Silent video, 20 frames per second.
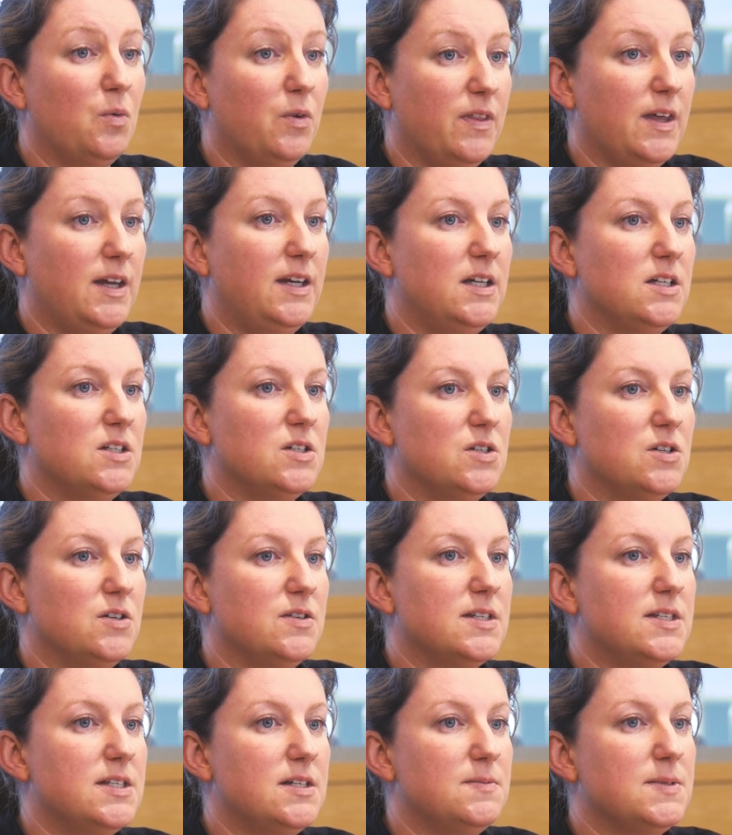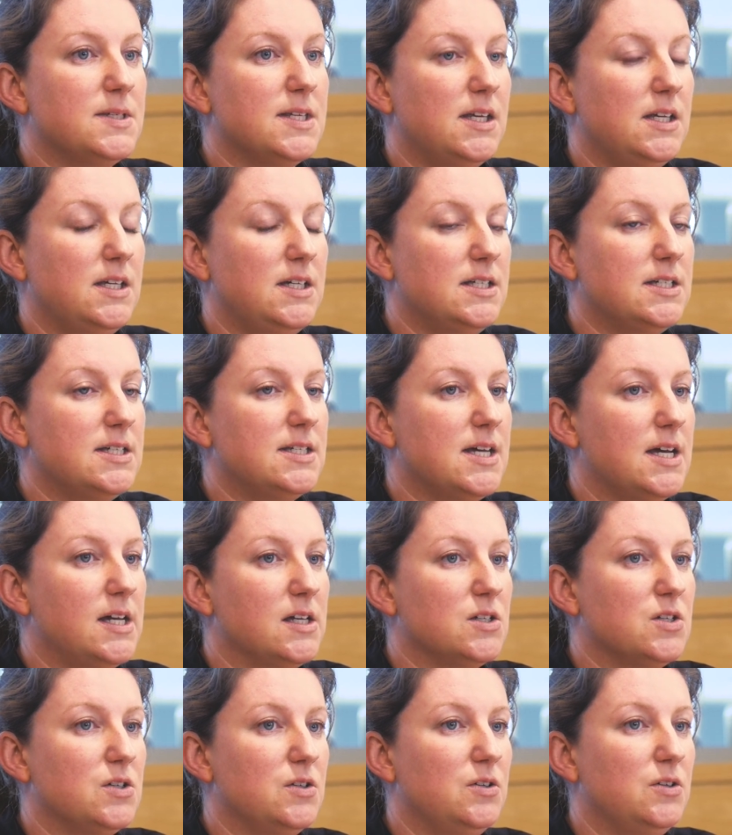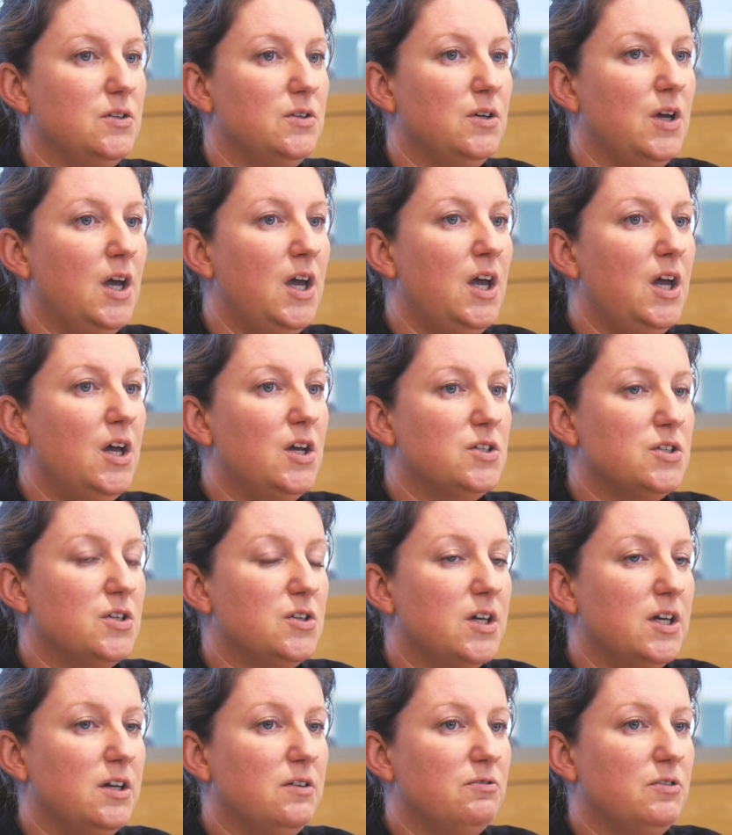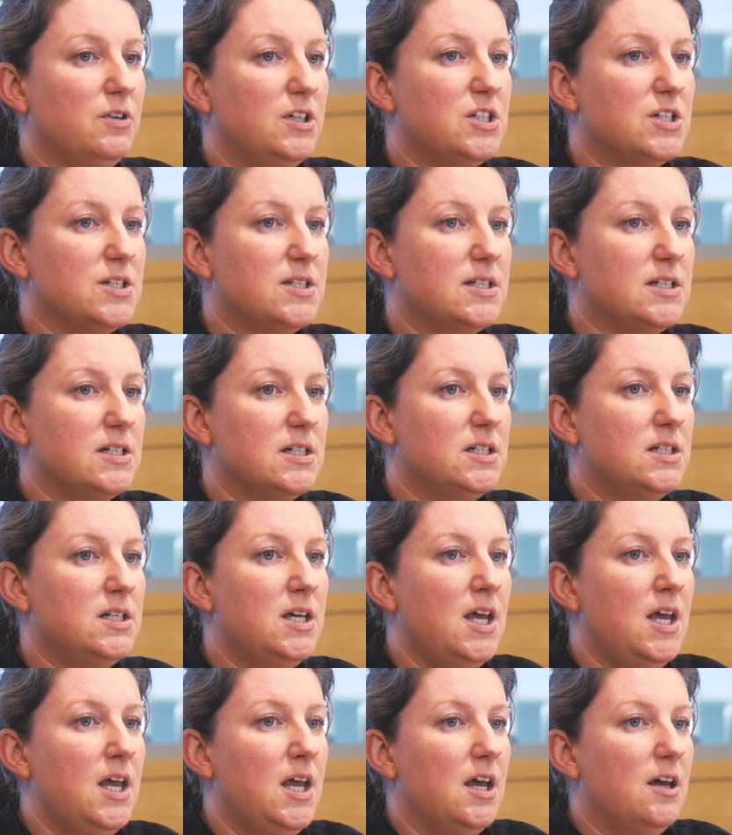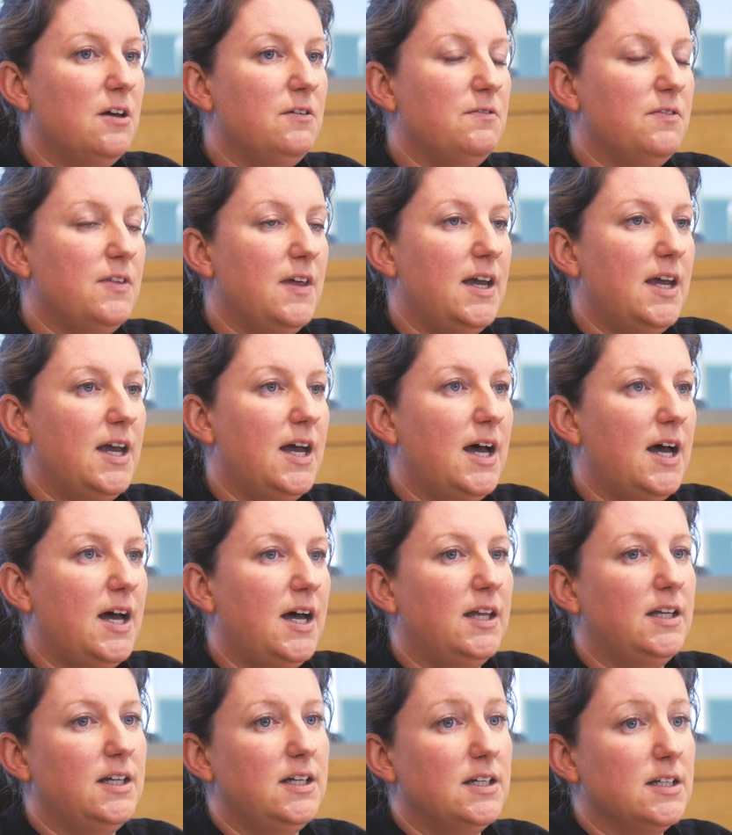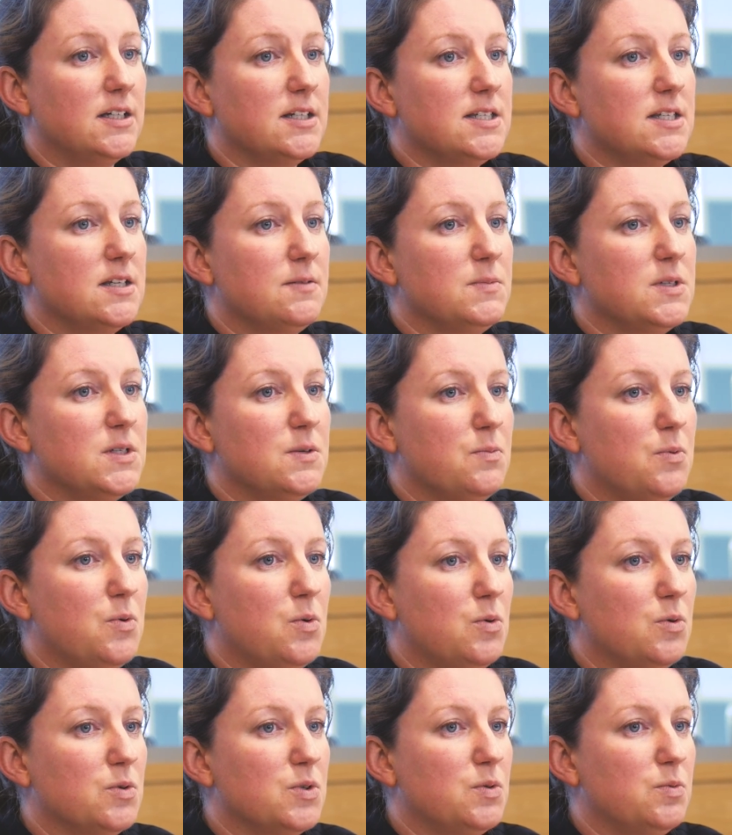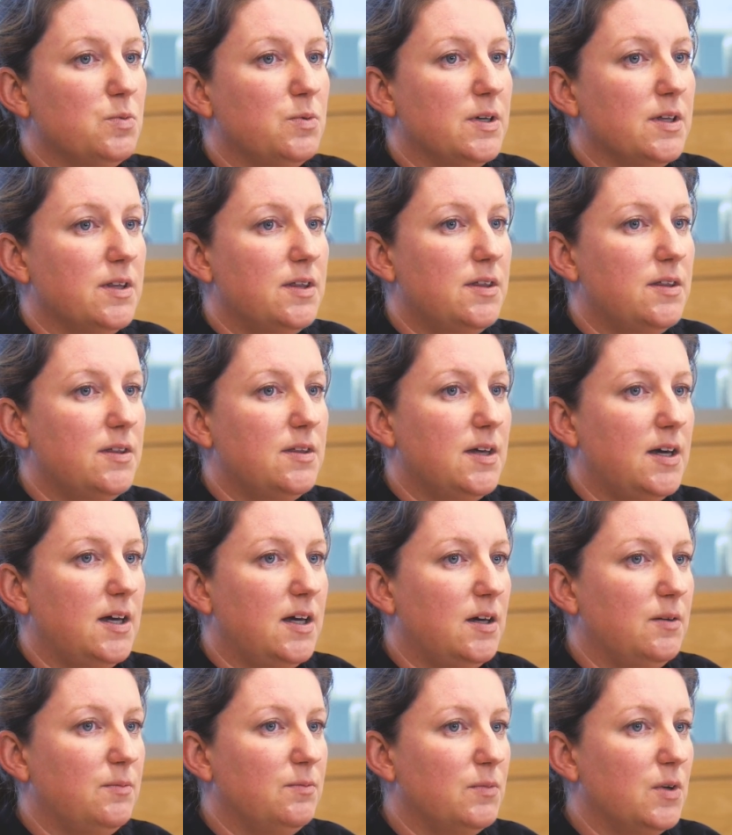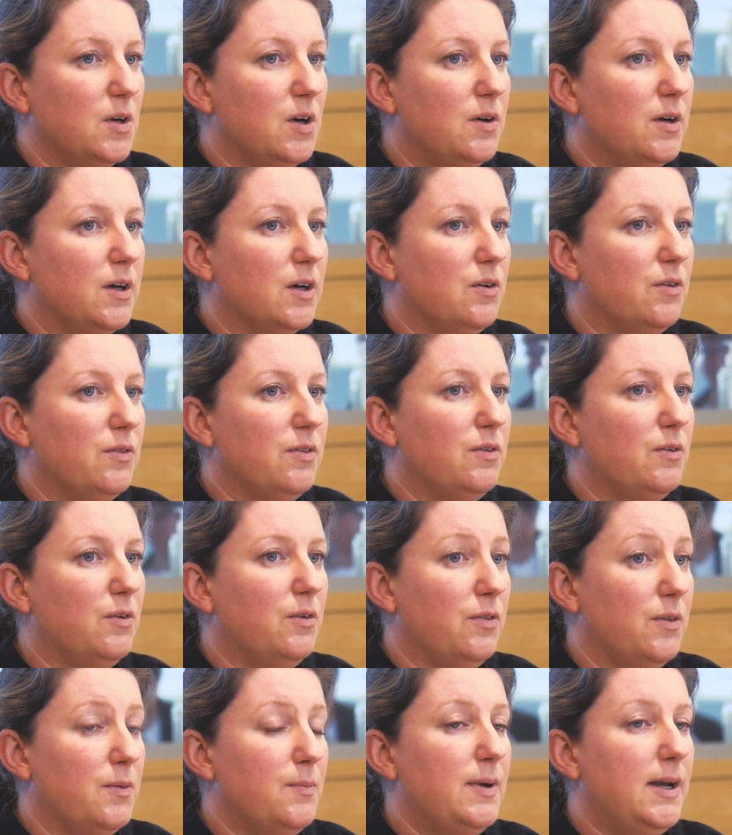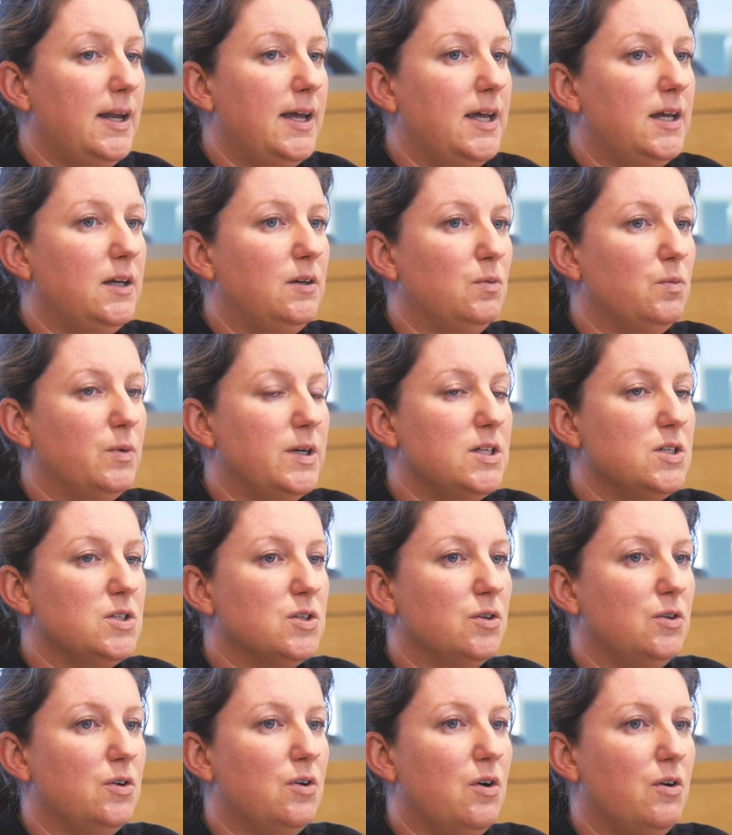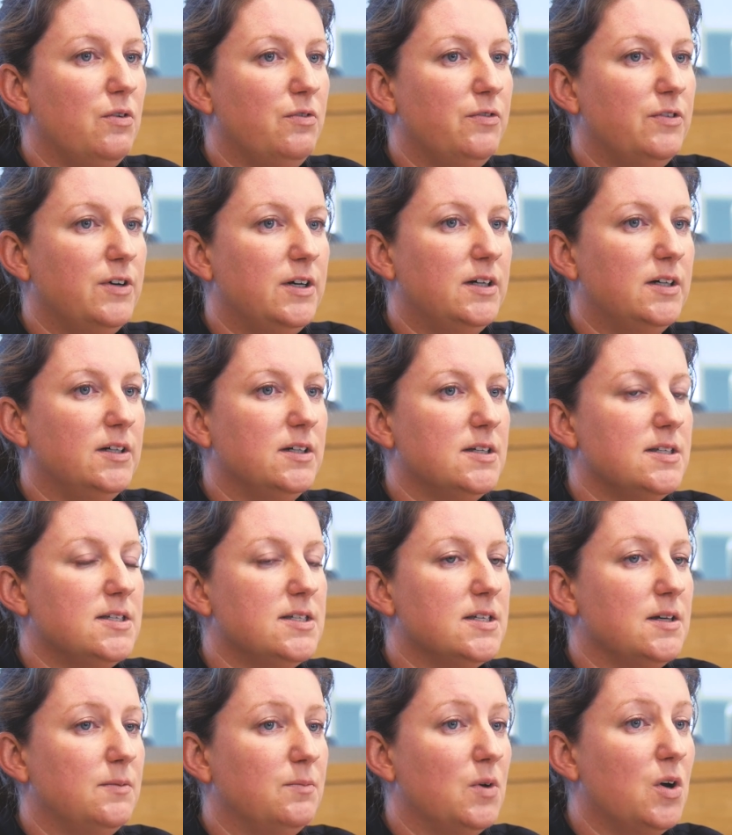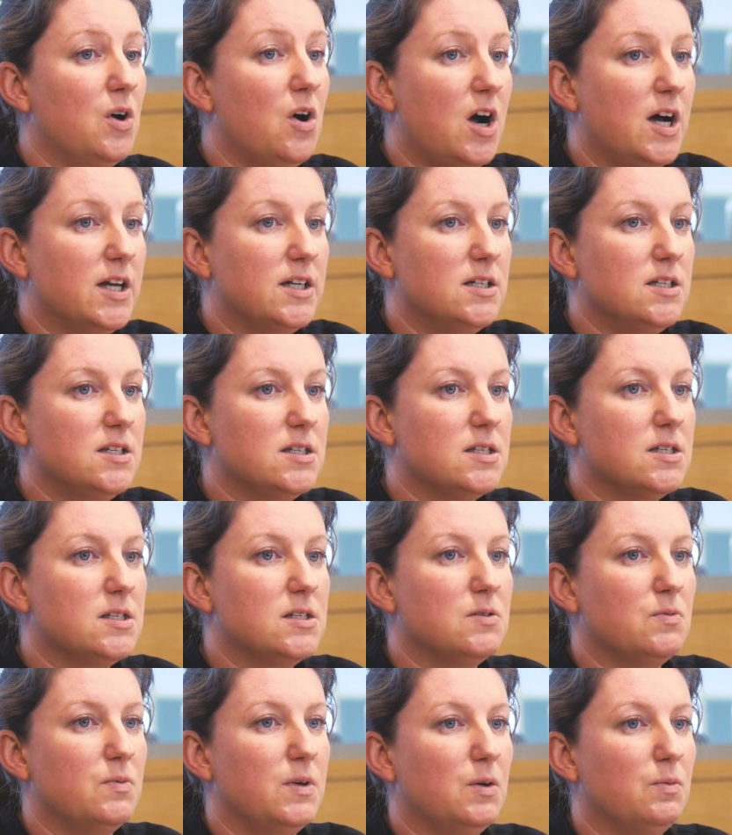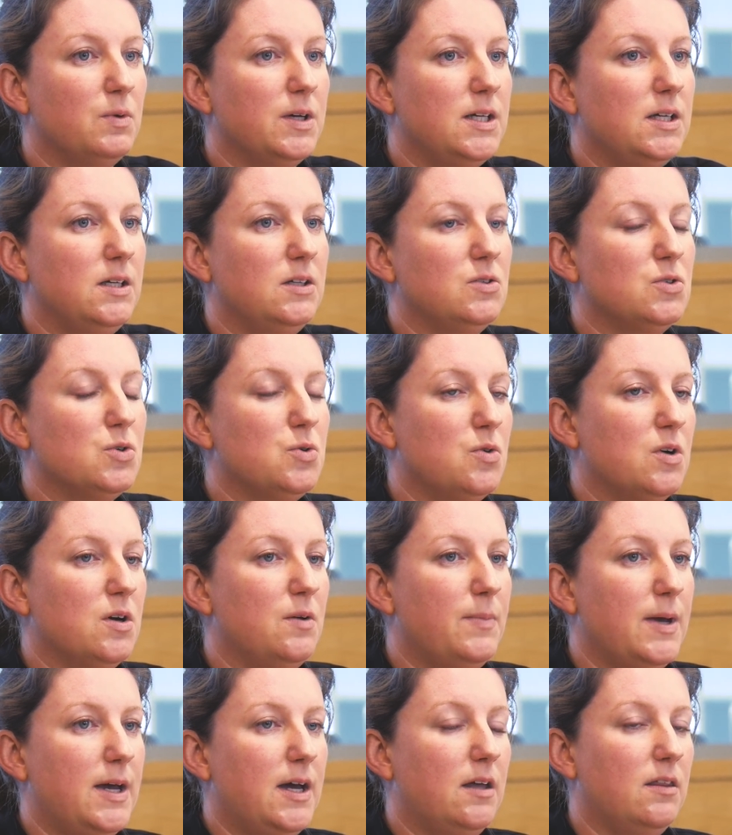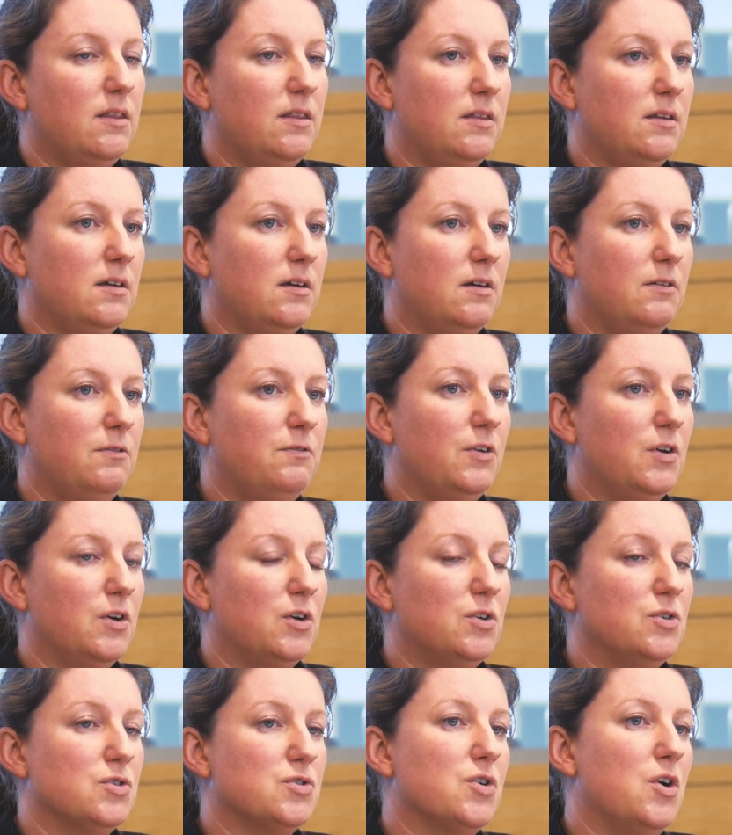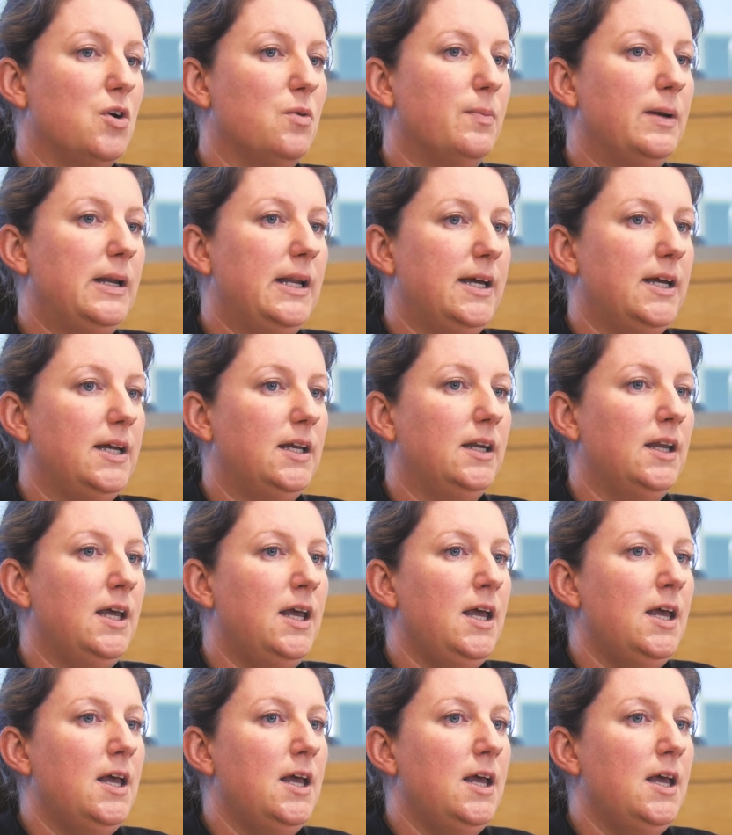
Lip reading: they need to do, the steps they need to take to get registered. If they are needing some support with going on the plan, we do offer some guidance where we talk about the food control plan